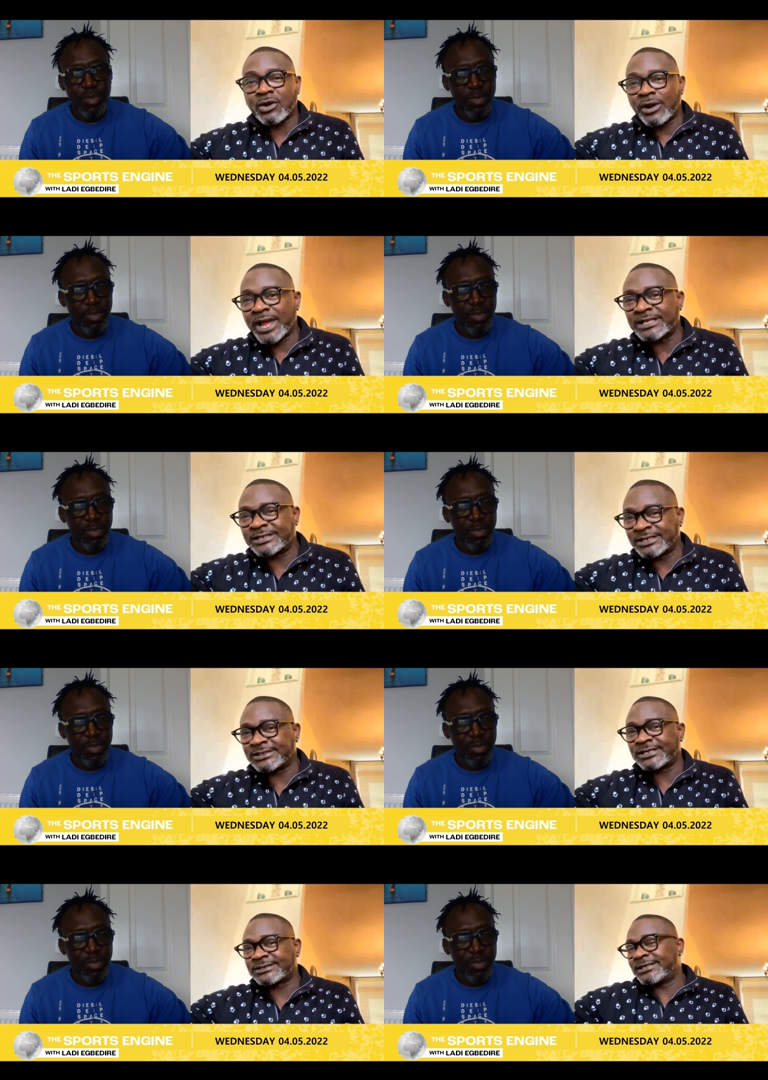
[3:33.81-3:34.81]
Speaker 1: or head the
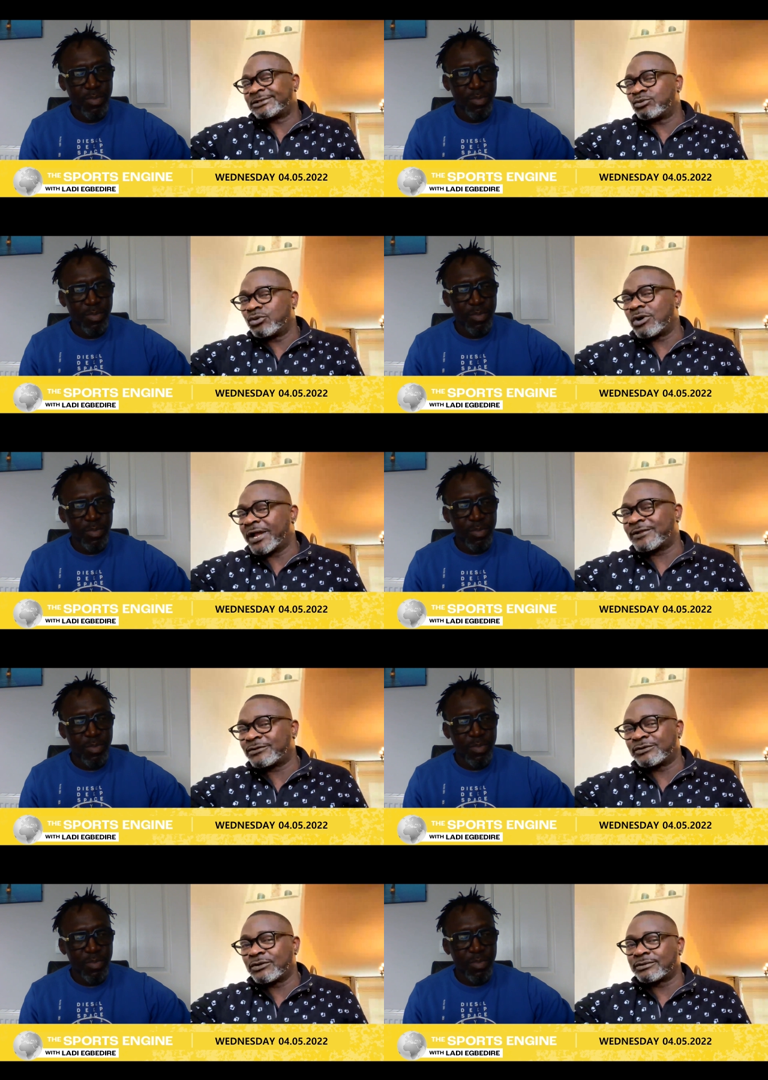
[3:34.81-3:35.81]
agency is who I
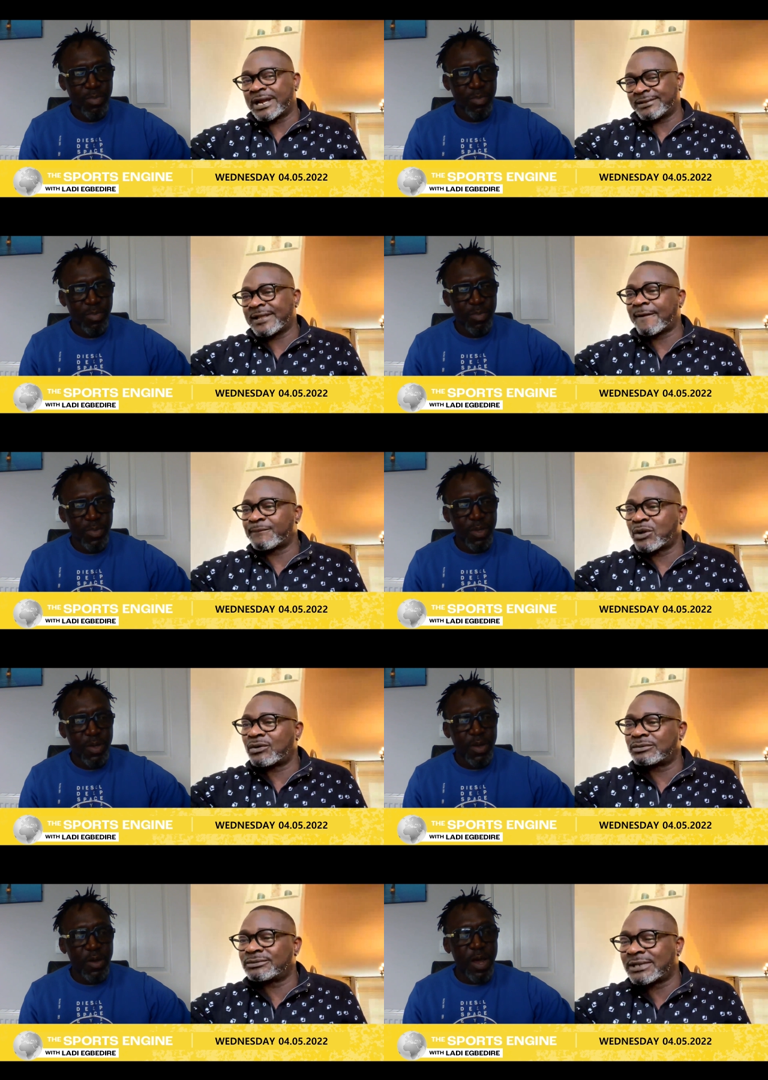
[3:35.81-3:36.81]
don't know right now.
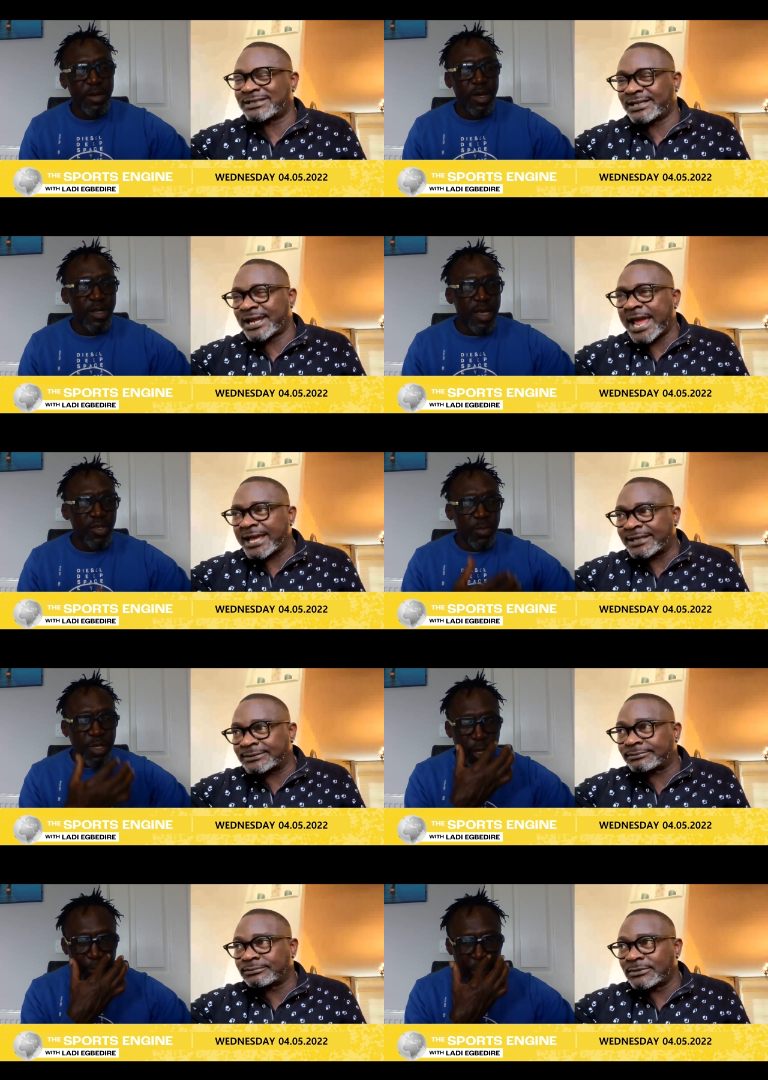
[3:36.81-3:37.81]
But yeah, right now there are some
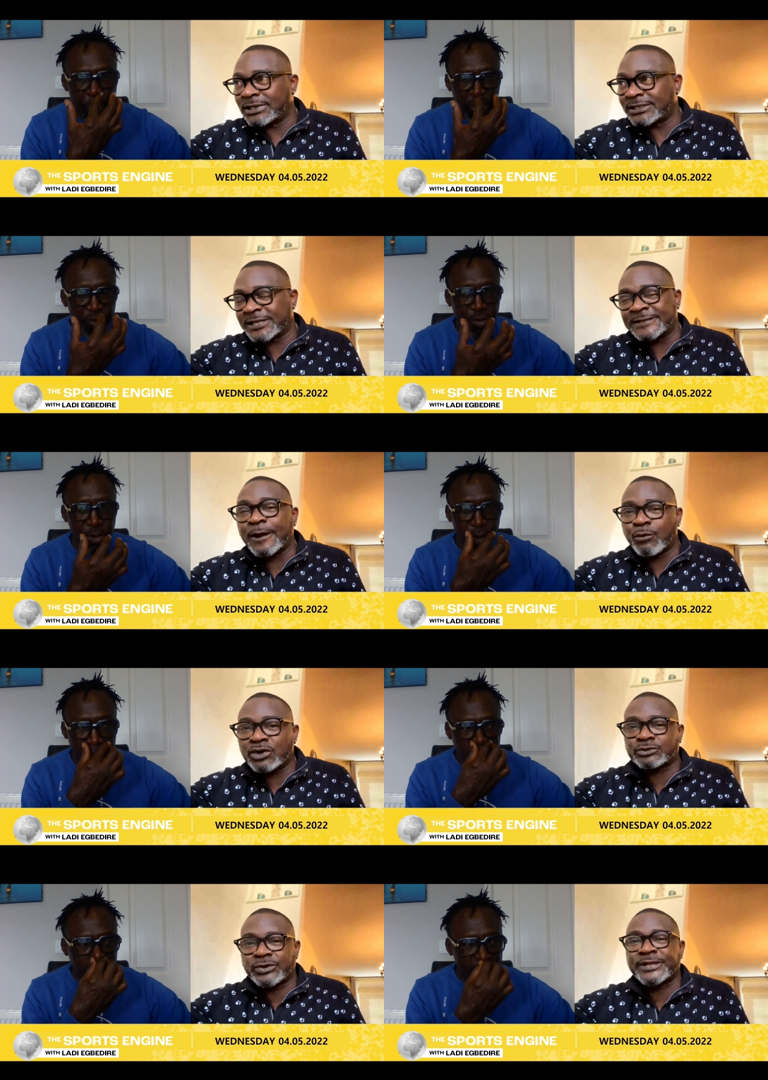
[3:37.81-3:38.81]
Speaker 2: key people.
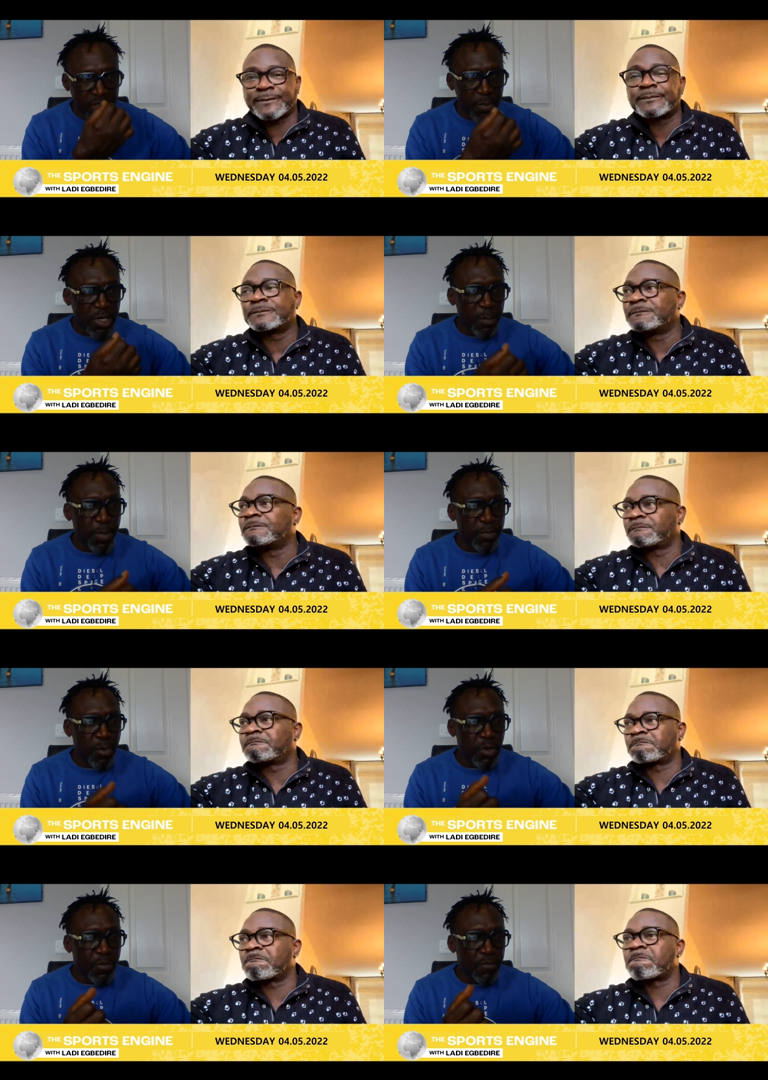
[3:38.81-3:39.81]
there are some key
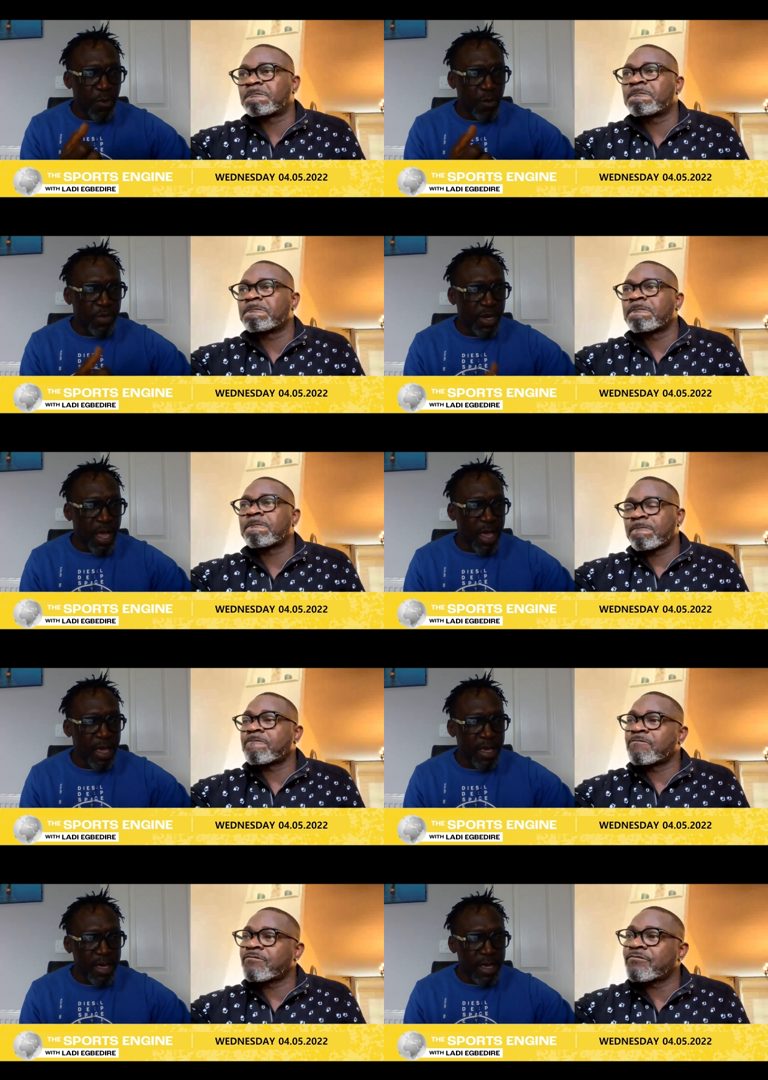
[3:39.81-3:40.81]
people involved in
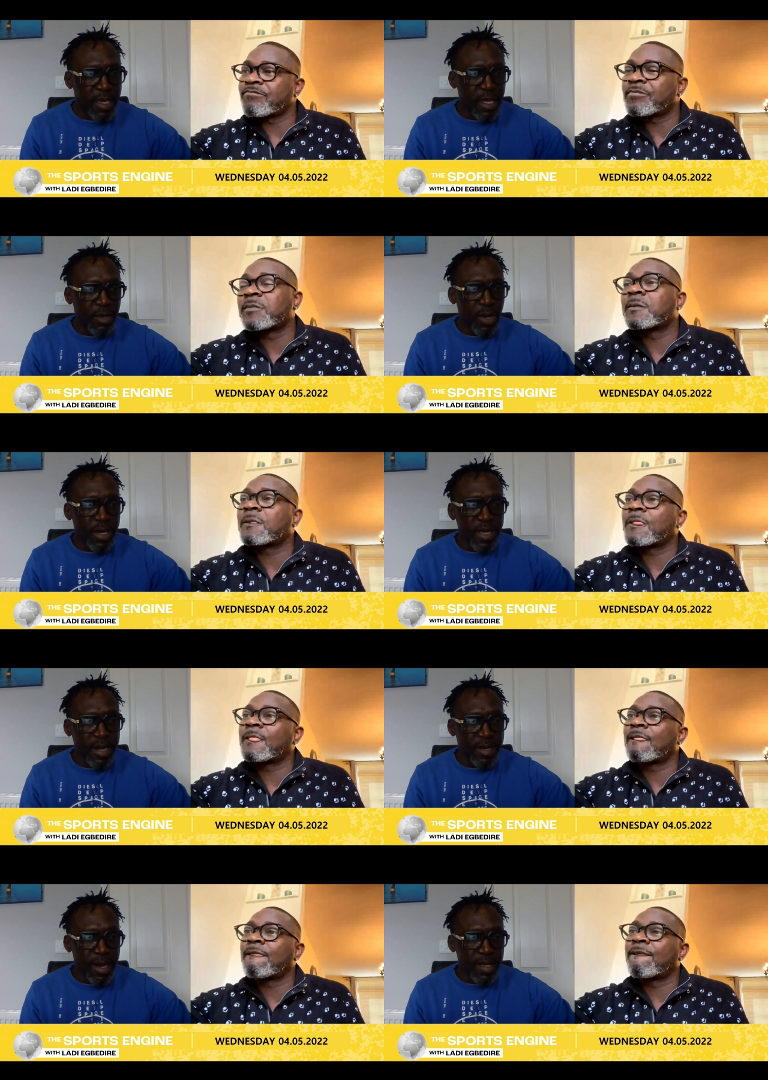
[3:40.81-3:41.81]
uh, in in
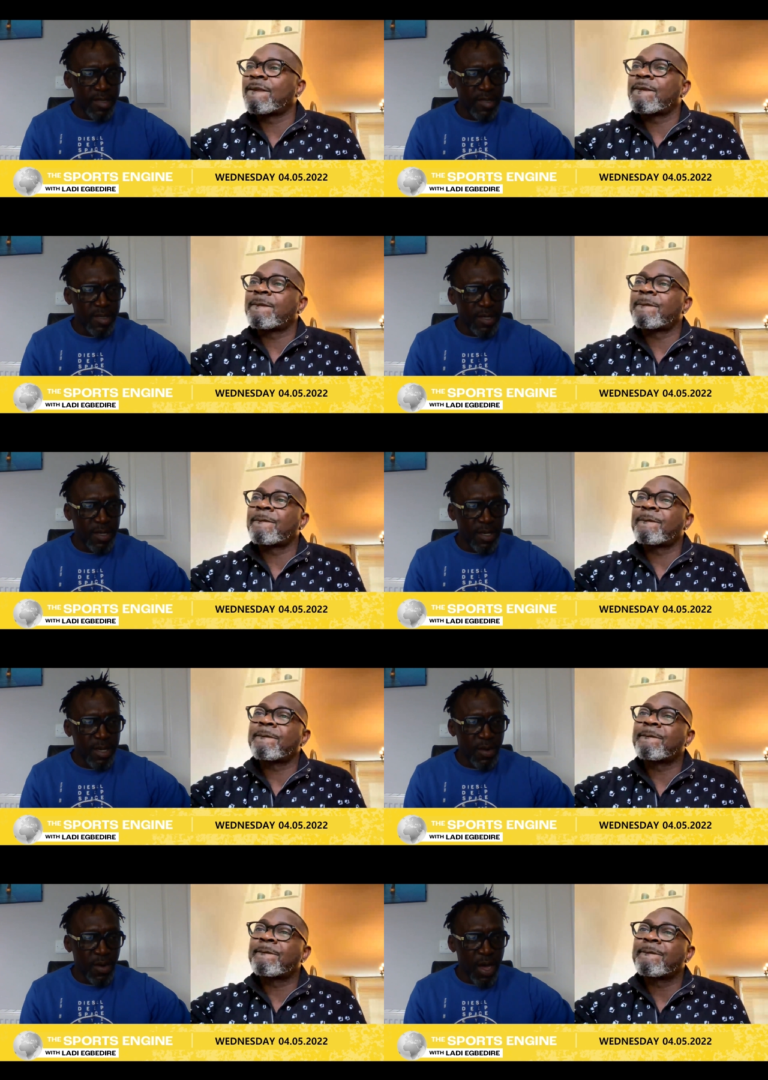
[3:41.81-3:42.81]
their dealings.
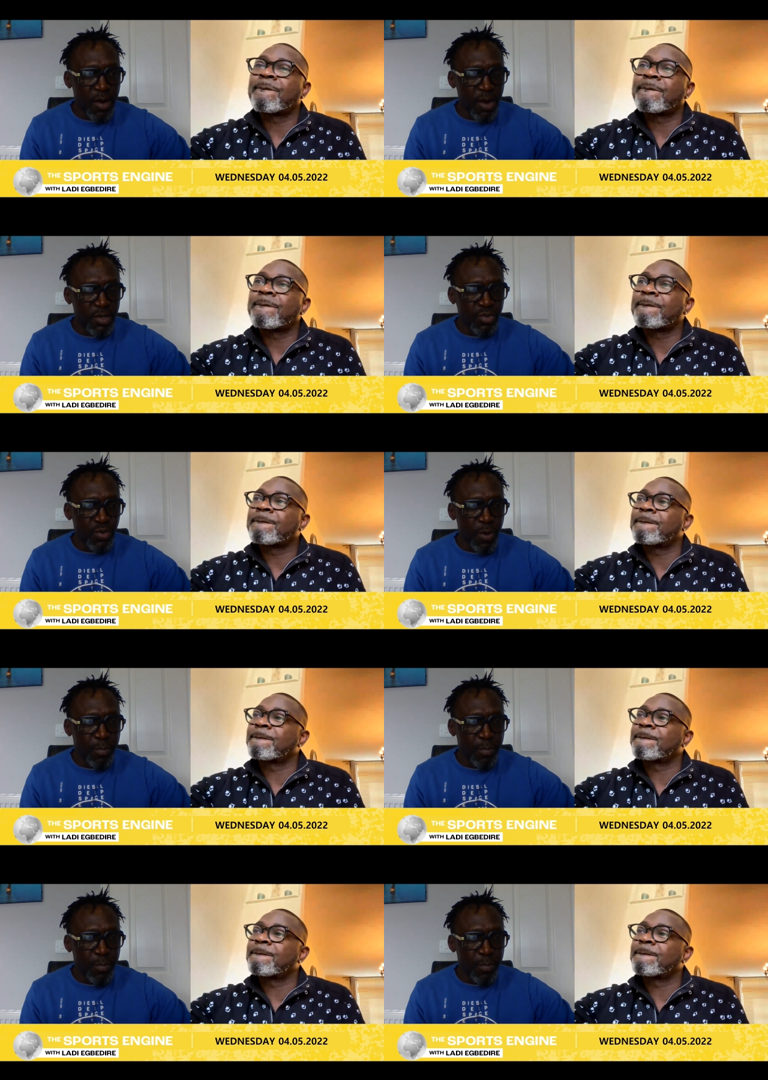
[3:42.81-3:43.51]
You know, according to